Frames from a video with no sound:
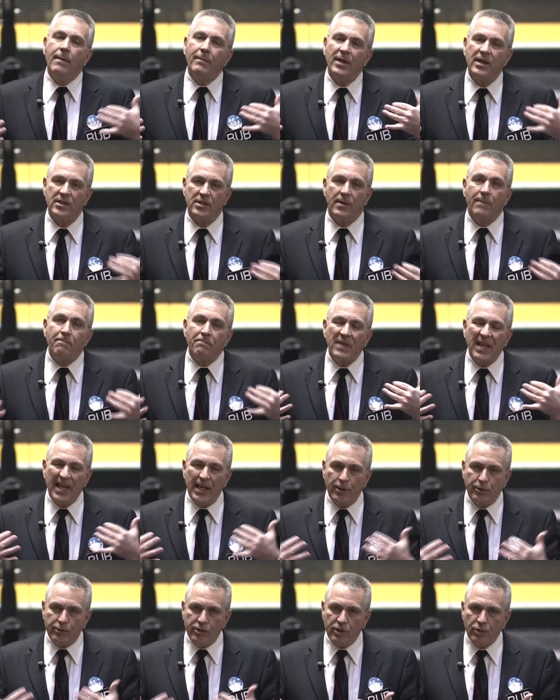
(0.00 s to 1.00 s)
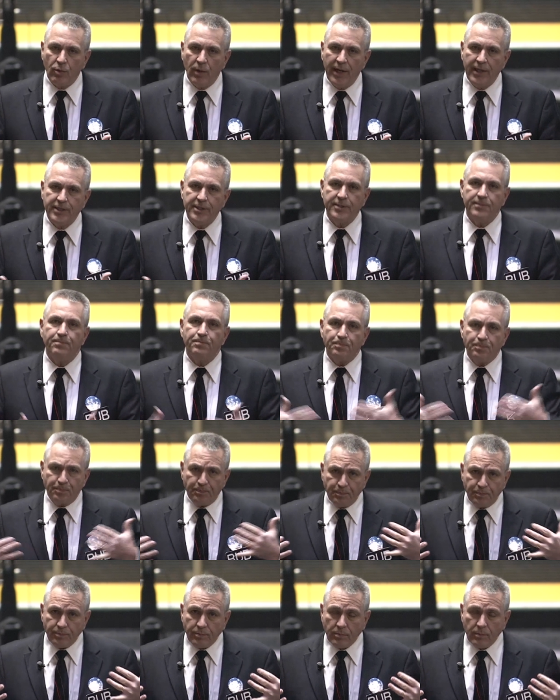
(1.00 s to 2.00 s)
Because interest rates,
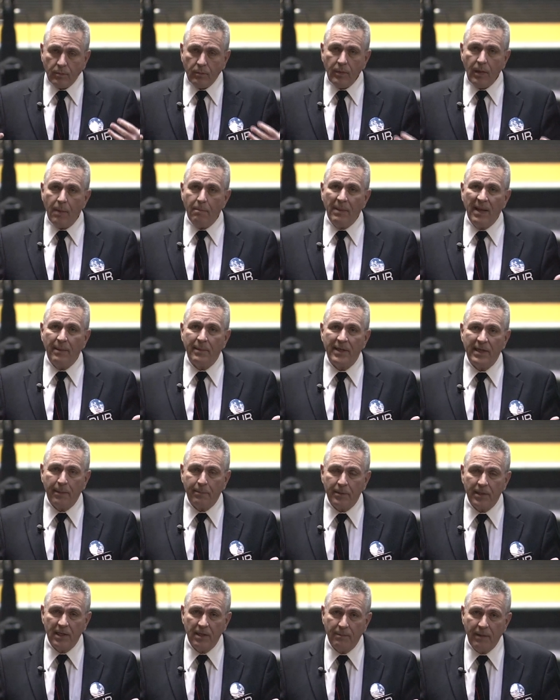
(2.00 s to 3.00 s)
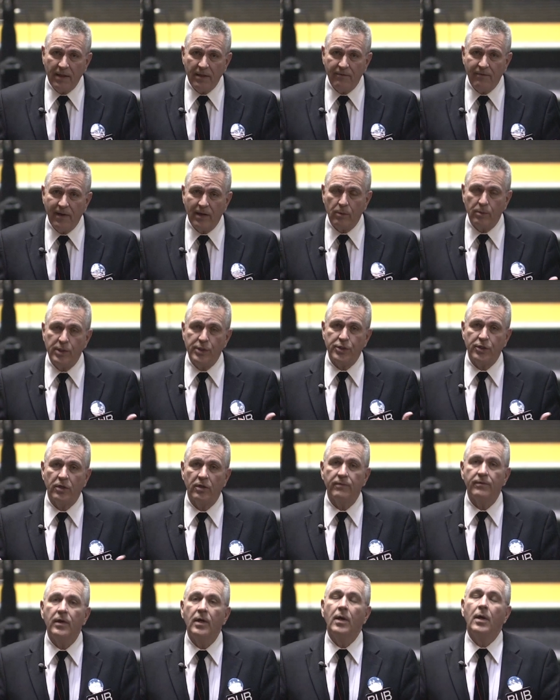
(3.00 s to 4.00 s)
being manipulated by the Federal
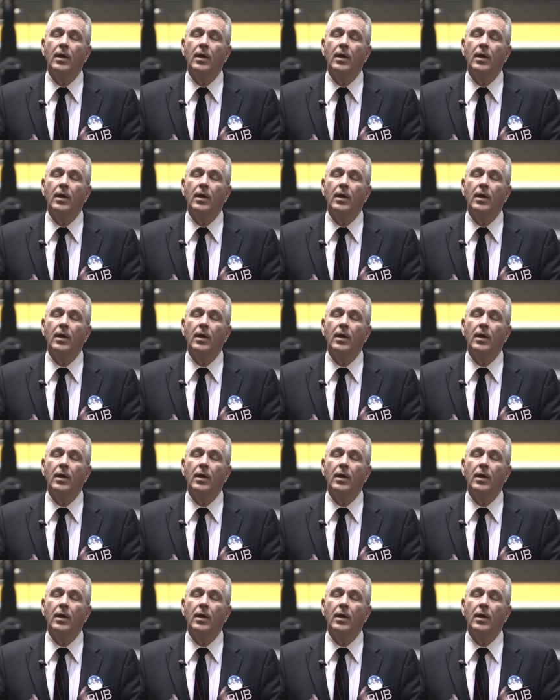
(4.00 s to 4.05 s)
Reserve,